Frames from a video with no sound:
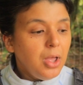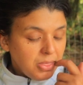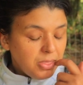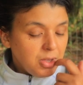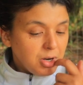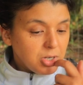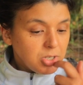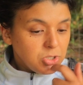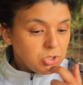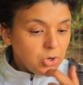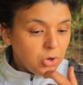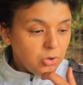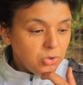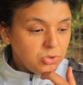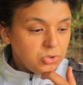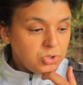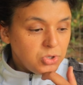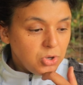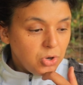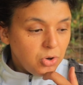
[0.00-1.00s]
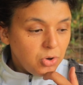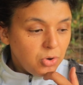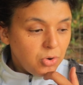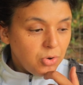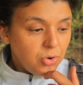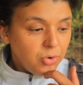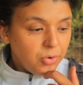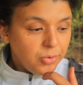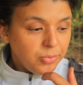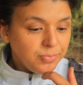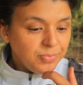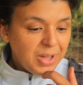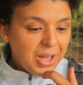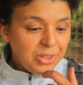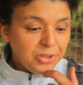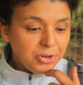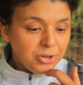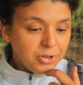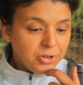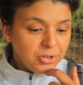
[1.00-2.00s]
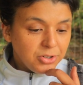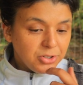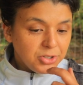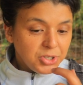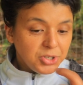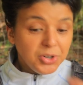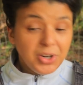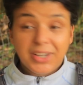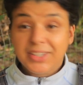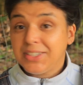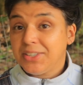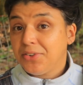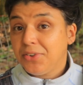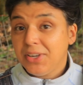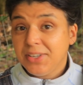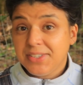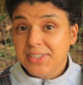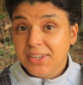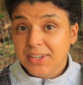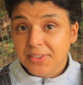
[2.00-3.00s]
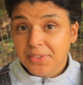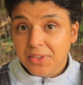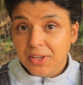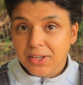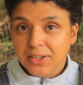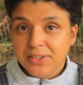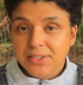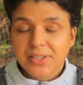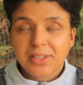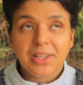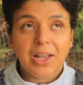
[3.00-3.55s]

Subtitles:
There's also other characteristic things,